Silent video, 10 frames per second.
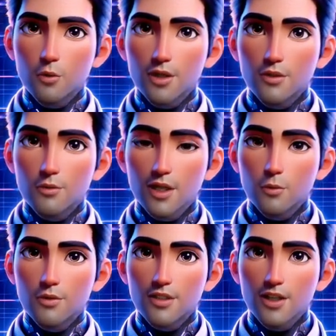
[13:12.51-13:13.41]
Consider the
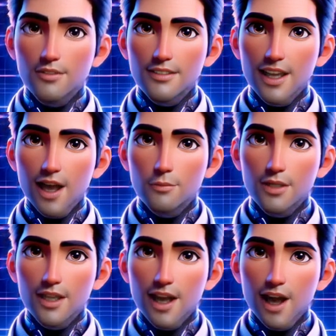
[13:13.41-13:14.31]
potential
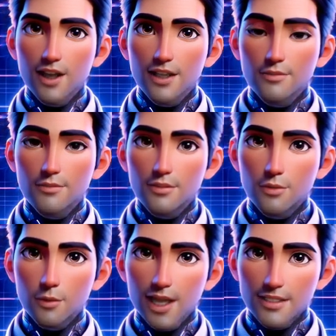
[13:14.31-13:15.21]
challenge of outlining and
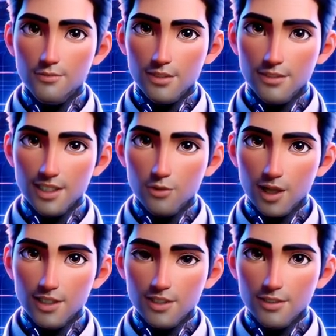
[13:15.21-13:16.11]
structuring a
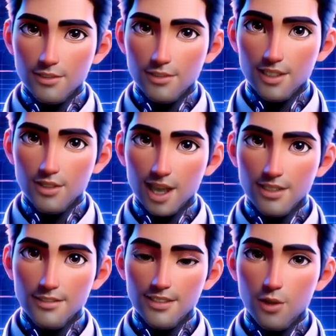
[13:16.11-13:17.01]
complex topic like
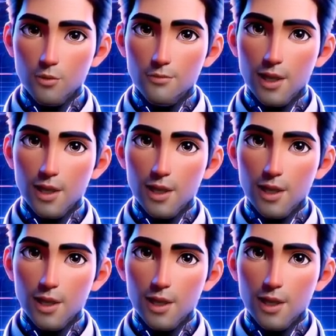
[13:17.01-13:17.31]
accounting.